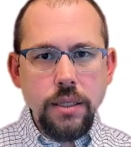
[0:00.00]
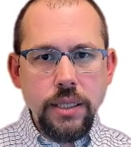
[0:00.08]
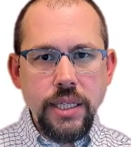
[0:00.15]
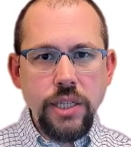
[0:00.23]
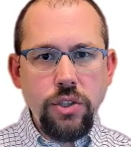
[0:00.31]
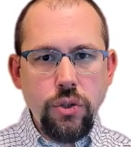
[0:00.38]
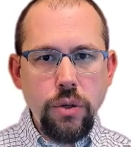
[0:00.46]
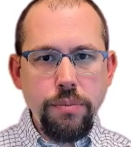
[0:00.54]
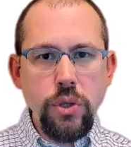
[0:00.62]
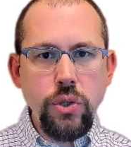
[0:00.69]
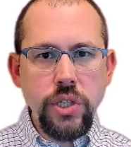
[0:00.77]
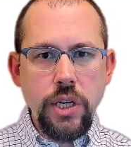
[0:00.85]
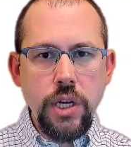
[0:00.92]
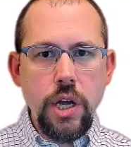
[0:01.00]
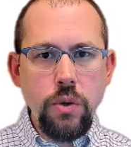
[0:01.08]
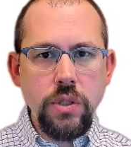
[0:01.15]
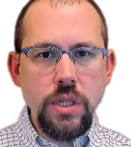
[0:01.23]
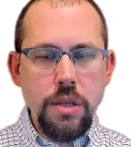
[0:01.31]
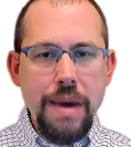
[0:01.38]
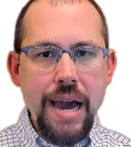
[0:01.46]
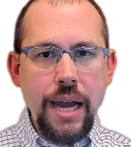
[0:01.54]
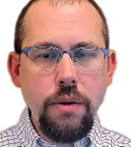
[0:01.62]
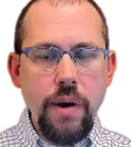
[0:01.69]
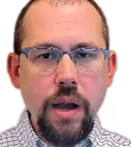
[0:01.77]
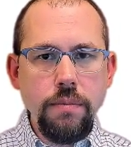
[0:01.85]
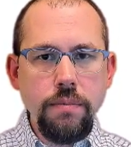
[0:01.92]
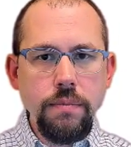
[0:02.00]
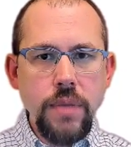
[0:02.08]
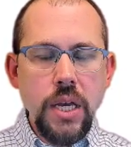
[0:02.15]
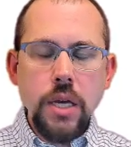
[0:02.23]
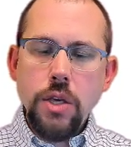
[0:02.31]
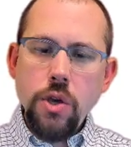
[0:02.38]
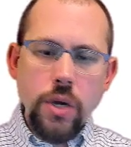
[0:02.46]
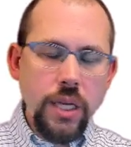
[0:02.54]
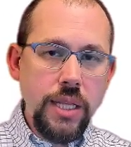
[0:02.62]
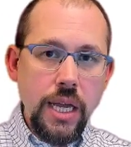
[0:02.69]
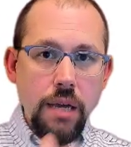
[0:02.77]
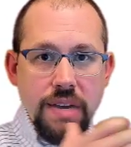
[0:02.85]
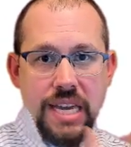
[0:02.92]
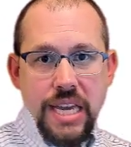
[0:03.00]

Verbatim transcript: distribution nodes in the background. You can think of